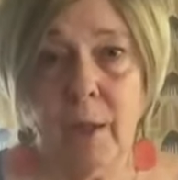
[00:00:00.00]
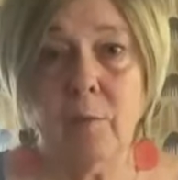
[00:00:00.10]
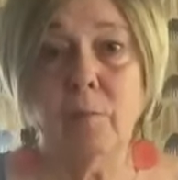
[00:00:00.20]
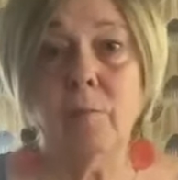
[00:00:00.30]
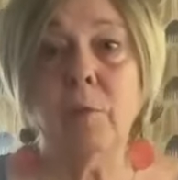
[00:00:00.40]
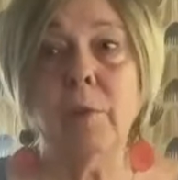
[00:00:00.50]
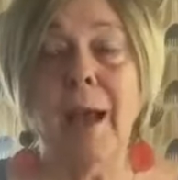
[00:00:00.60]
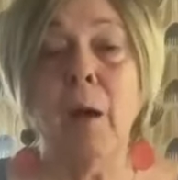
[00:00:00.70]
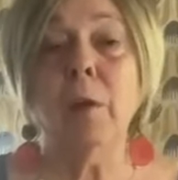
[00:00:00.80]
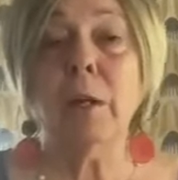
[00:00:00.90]
And
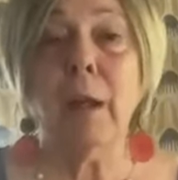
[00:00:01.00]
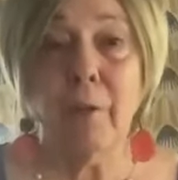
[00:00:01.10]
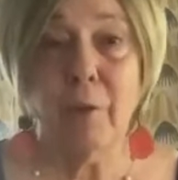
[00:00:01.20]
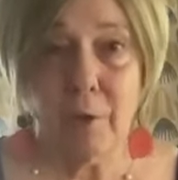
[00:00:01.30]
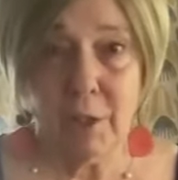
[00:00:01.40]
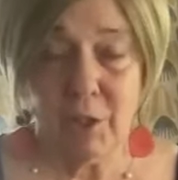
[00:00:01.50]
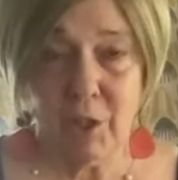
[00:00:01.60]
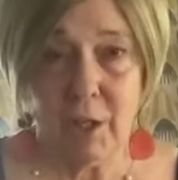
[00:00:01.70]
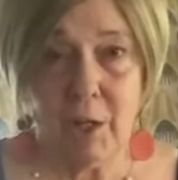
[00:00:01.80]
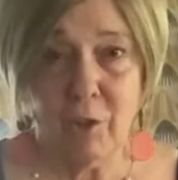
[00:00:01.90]
now another
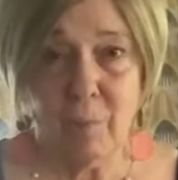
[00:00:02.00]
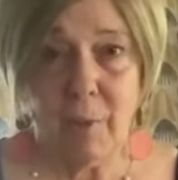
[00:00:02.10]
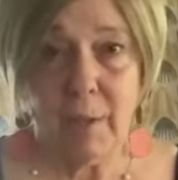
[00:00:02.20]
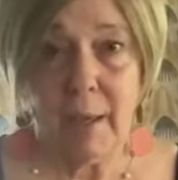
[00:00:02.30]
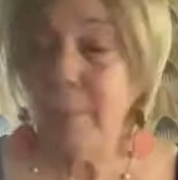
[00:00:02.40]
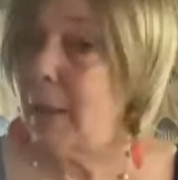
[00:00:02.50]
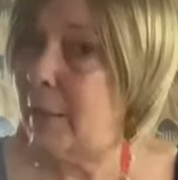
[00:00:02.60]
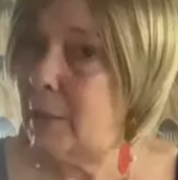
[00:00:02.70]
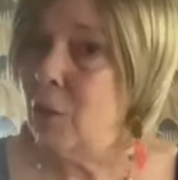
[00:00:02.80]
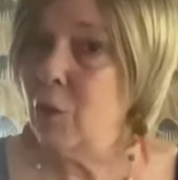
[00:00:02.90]
initiation began, but
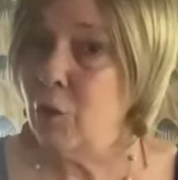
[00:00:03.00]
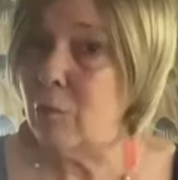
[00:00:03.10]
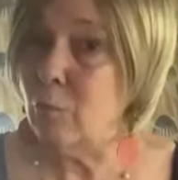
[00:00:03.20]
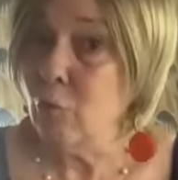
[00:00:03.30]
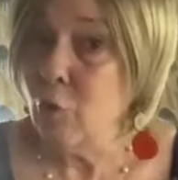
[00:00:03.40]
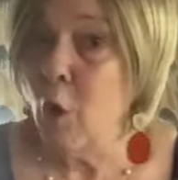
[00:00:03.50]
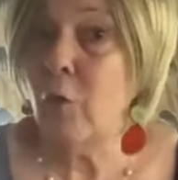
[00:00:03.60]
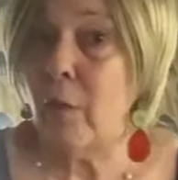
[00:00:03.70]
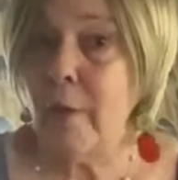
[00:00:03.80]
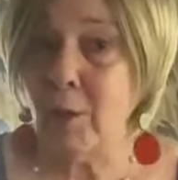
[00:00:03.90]
I didn't
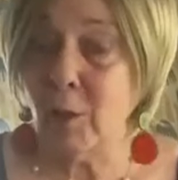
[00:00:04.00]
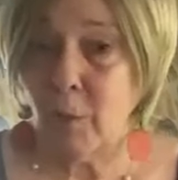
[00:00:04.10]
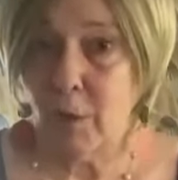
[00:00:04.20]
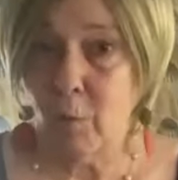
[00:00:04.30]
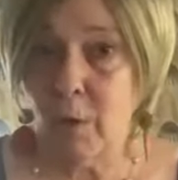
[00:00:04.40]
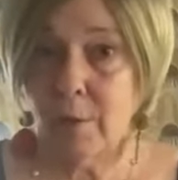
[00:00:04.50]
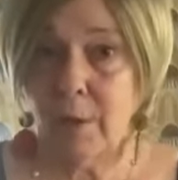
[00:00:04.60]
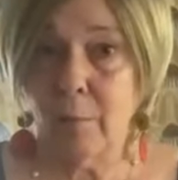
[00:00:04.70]
know that that's what it was.